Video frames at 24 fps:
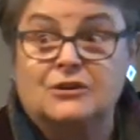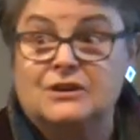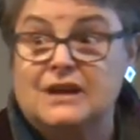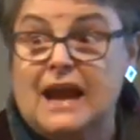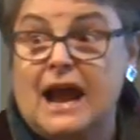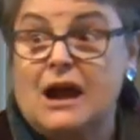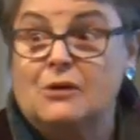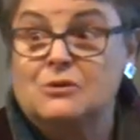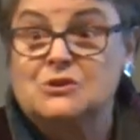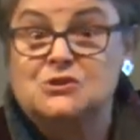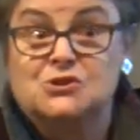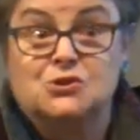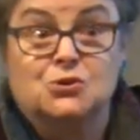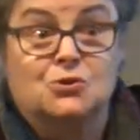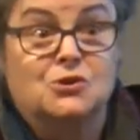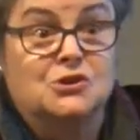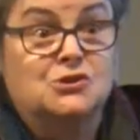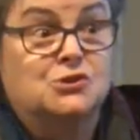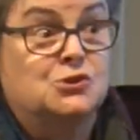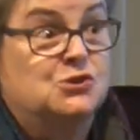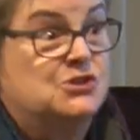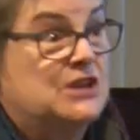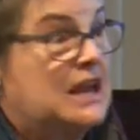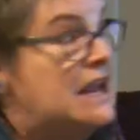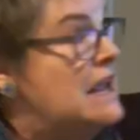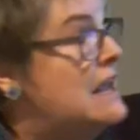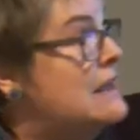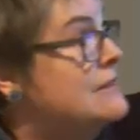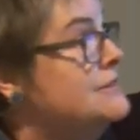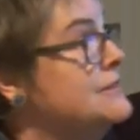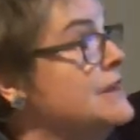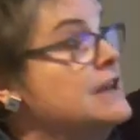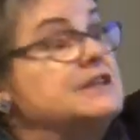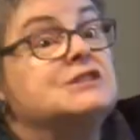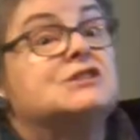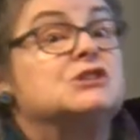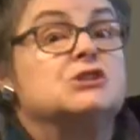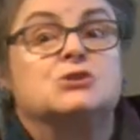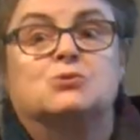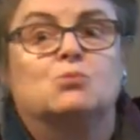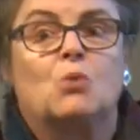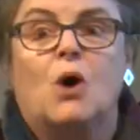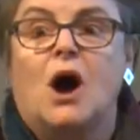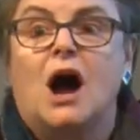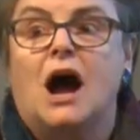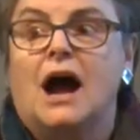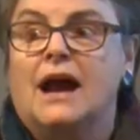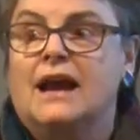and now historians are saying this is
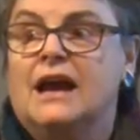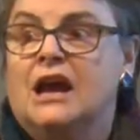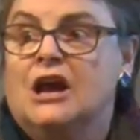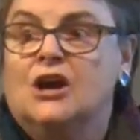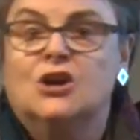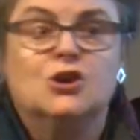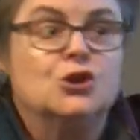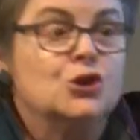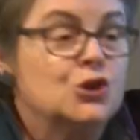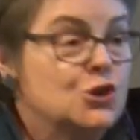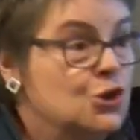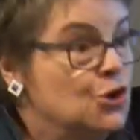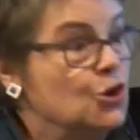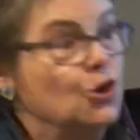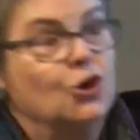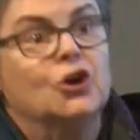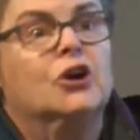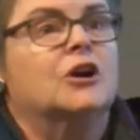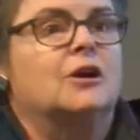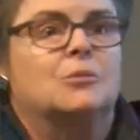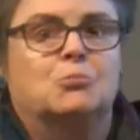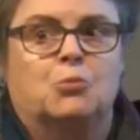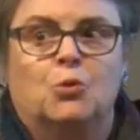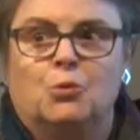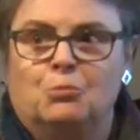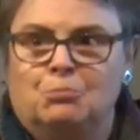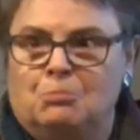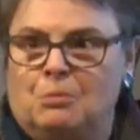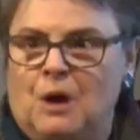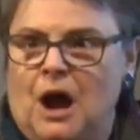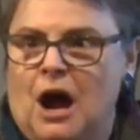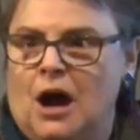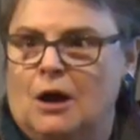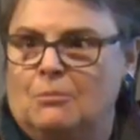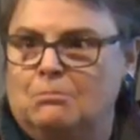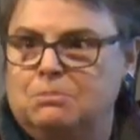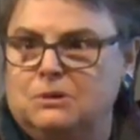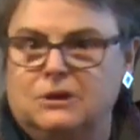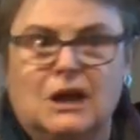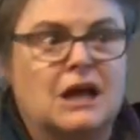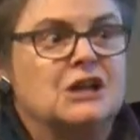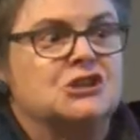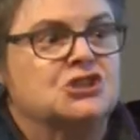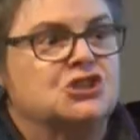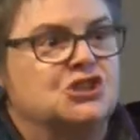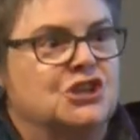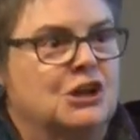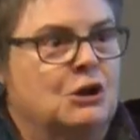why Europe uh, plunged,